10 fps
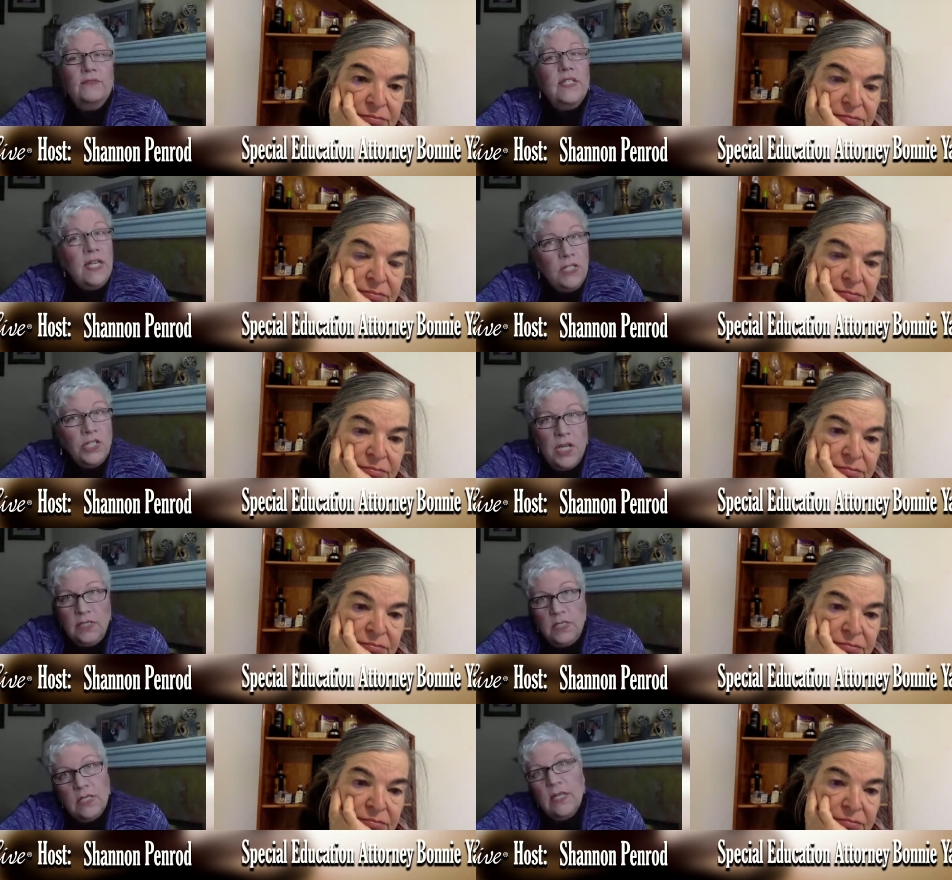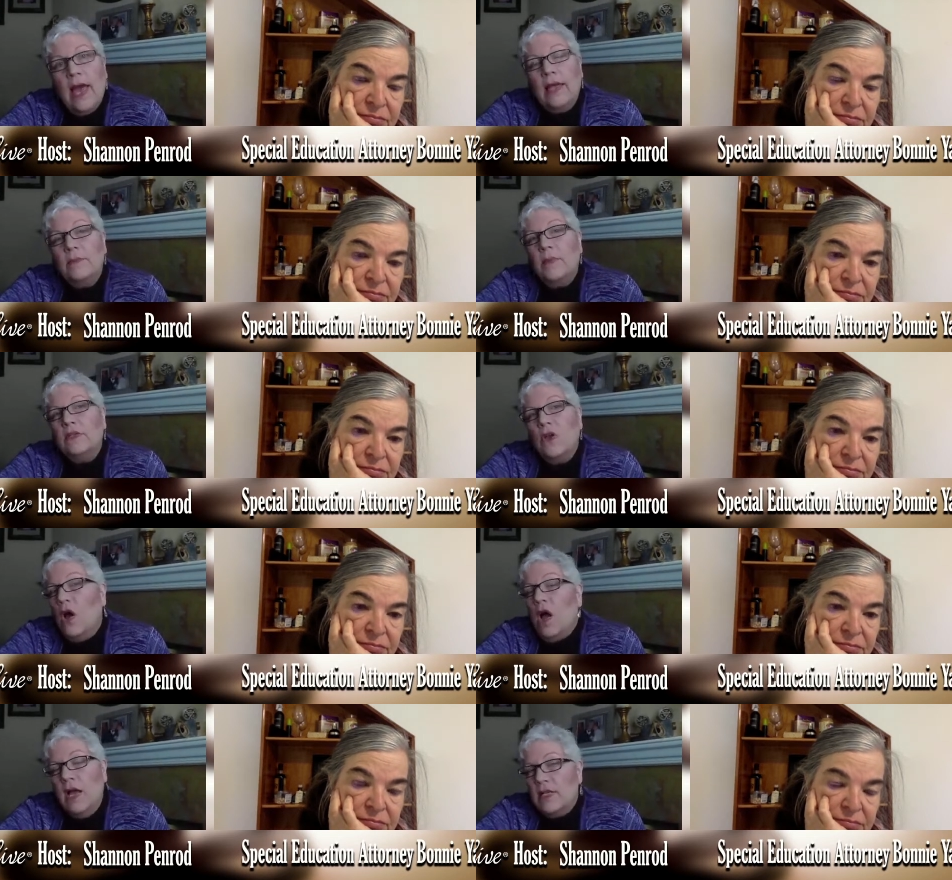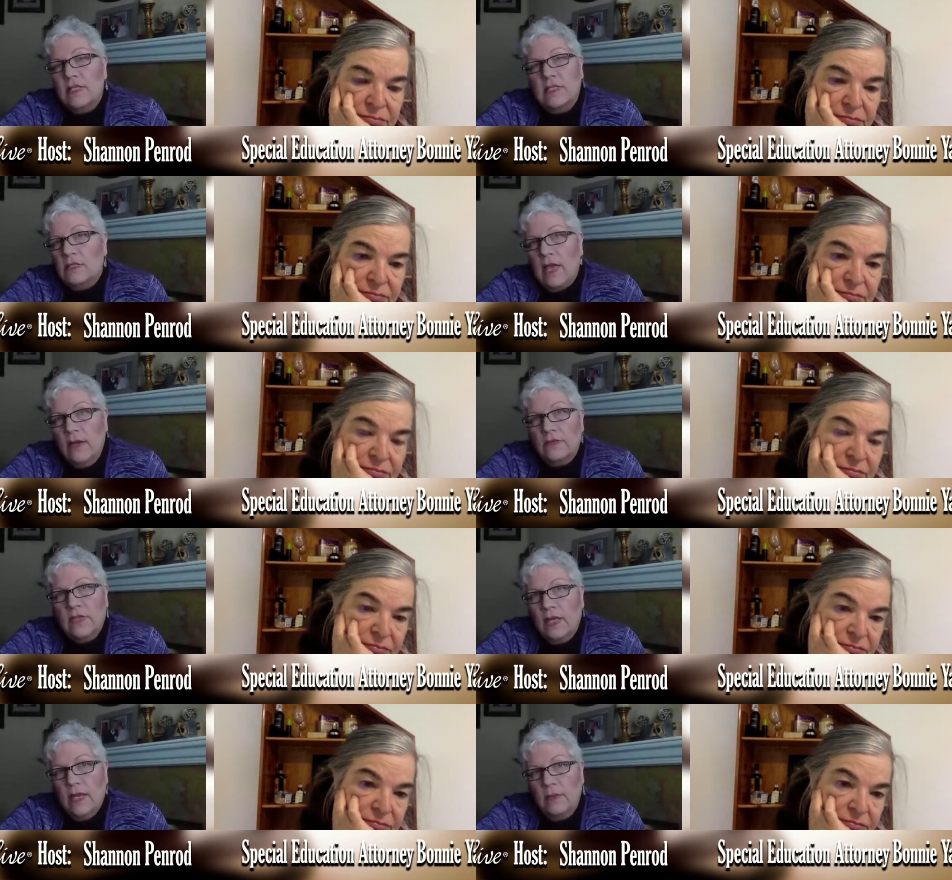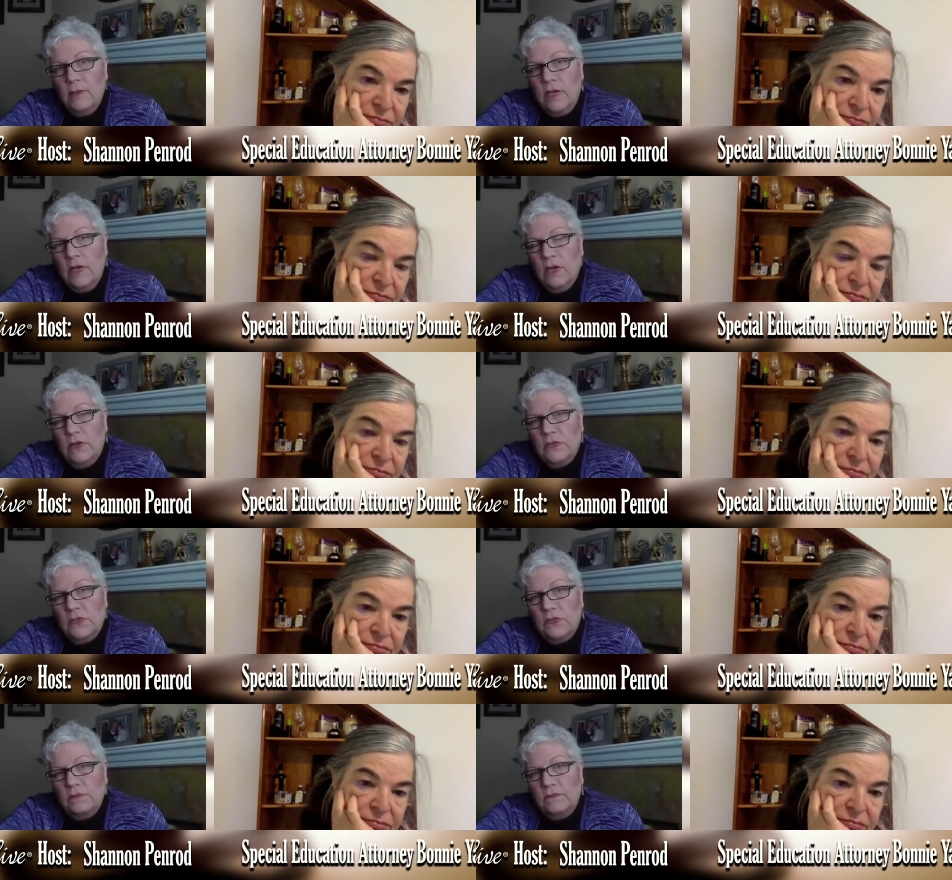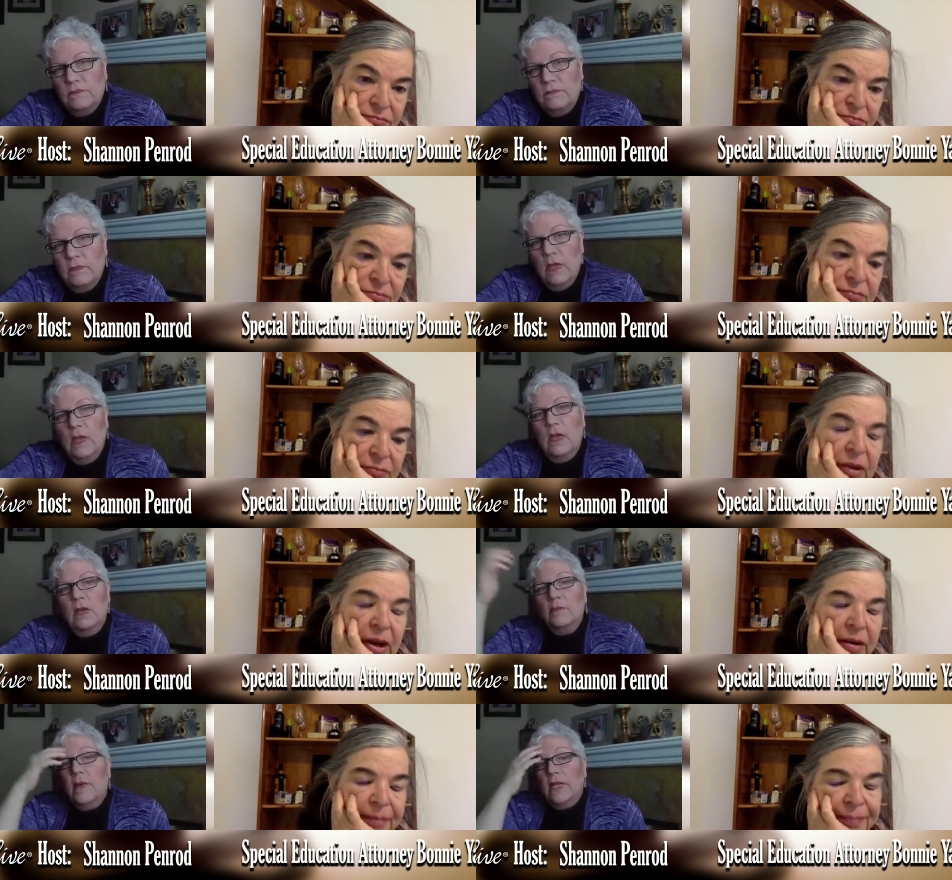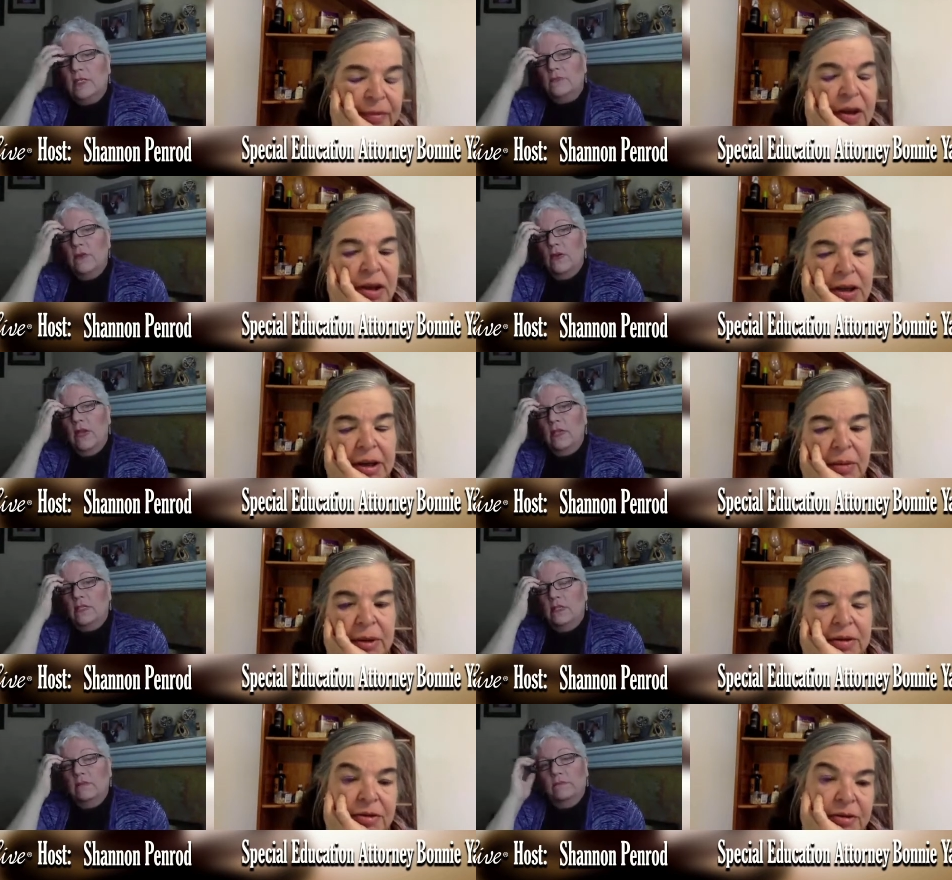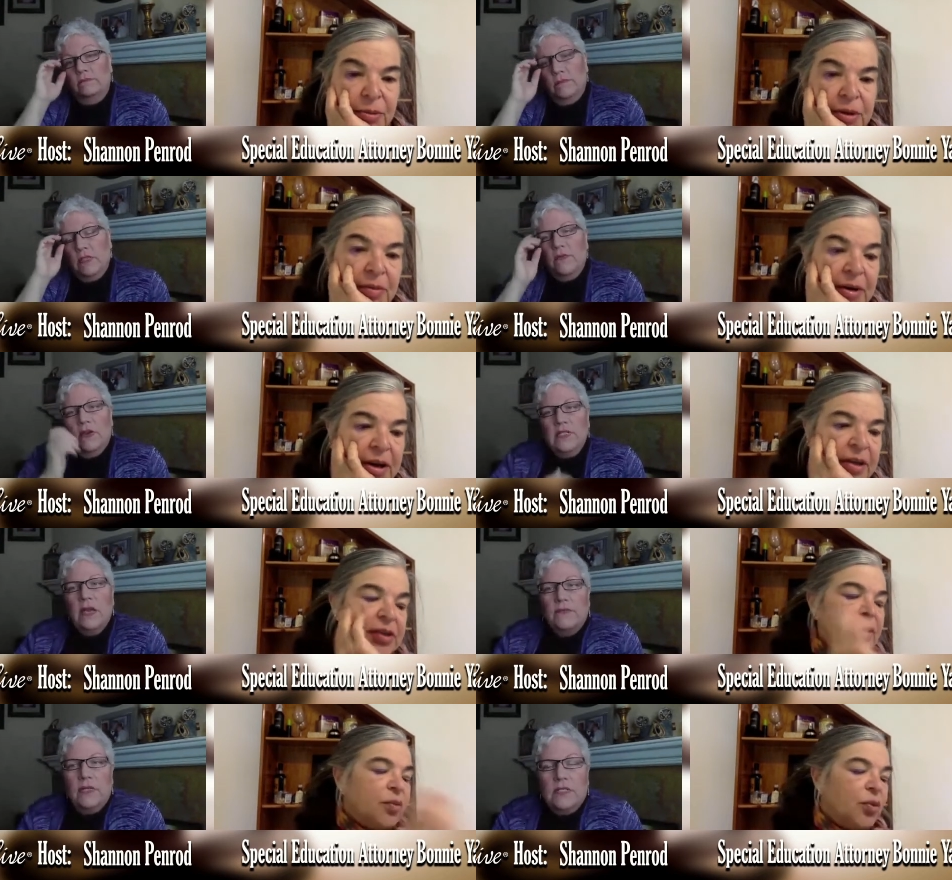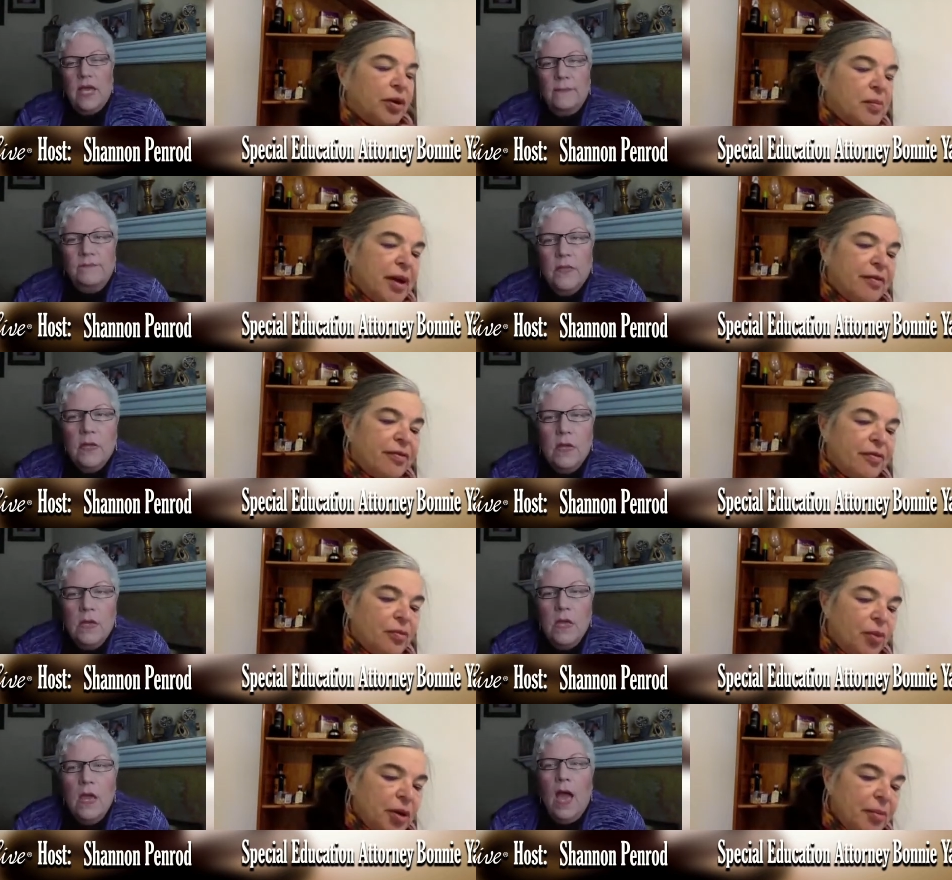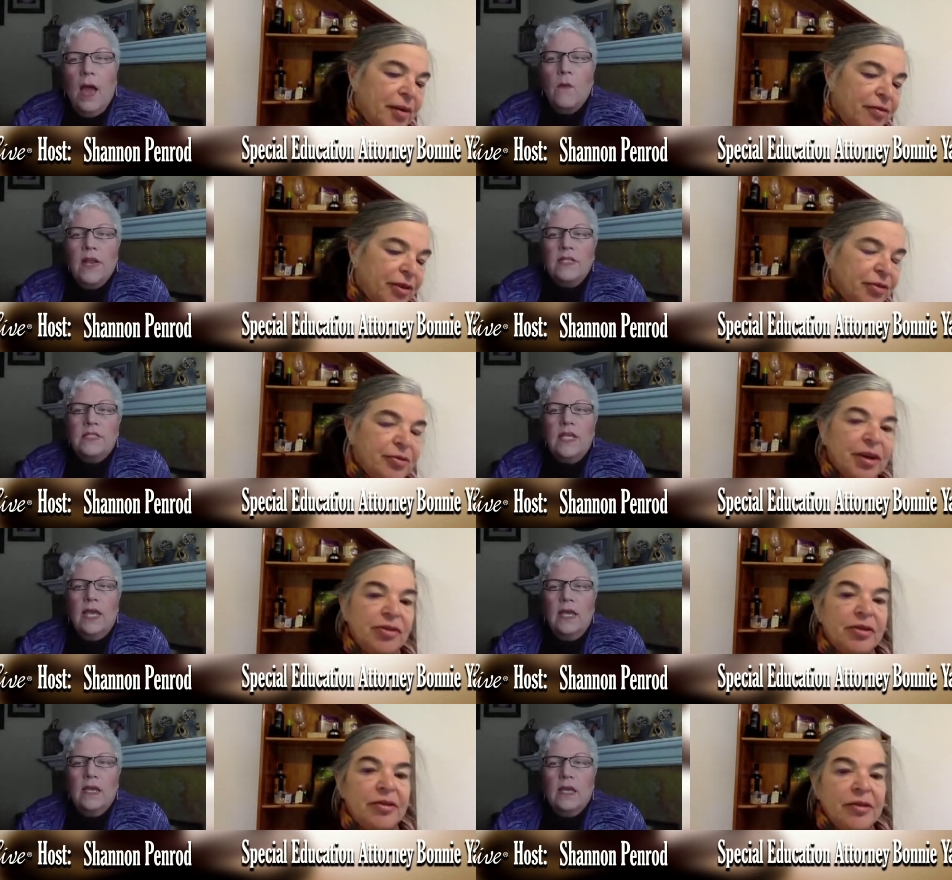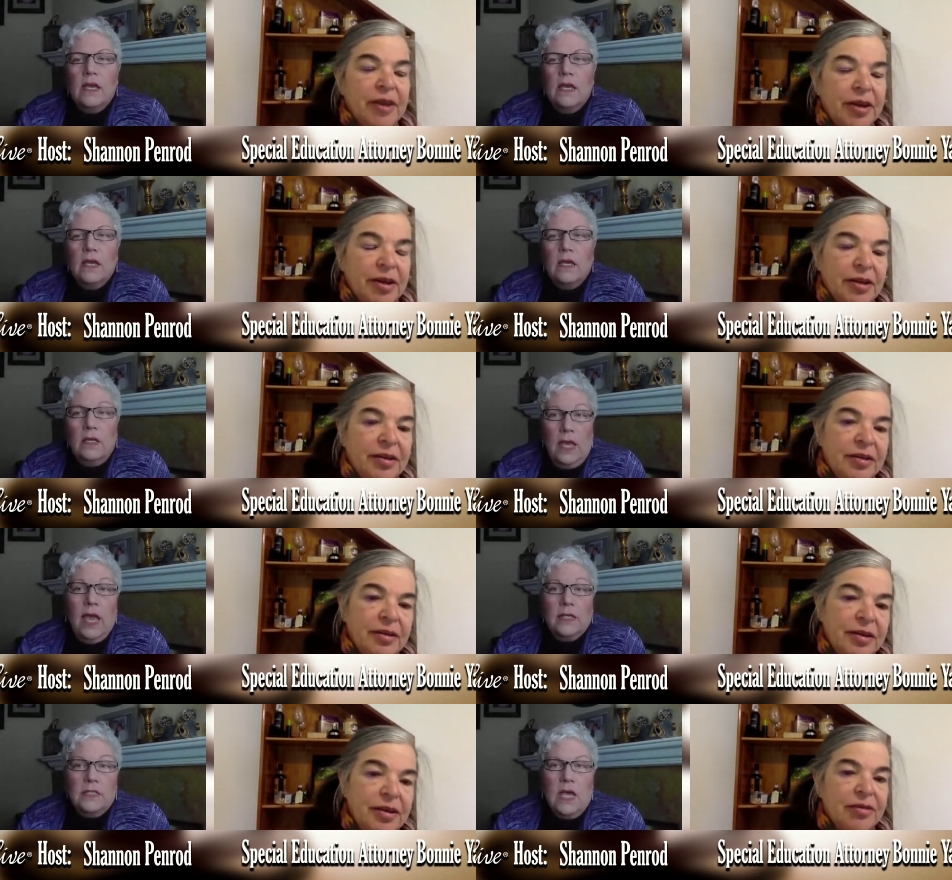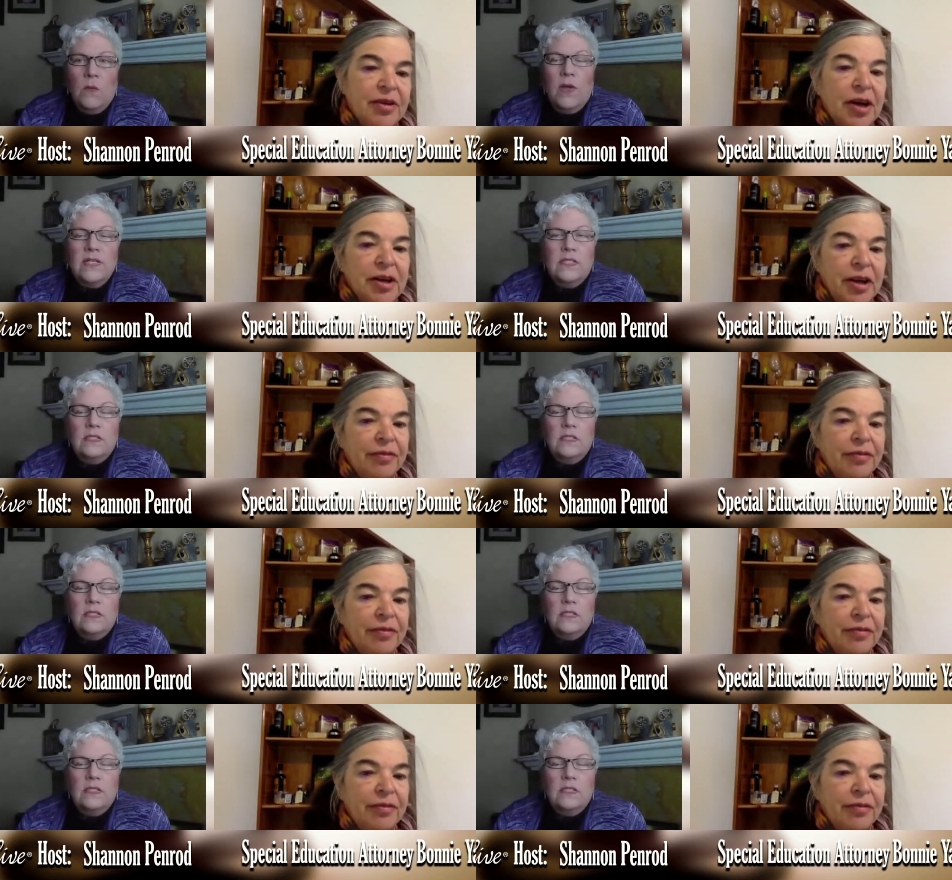Speaker 1: way of teaching to that, but because mm-hmm. I don't mm-hmm. think anybody knows.
Speaker 2: Yeah. But it's anyway, very, it's very definite type. I want to say,
Speaker 1: yes, I want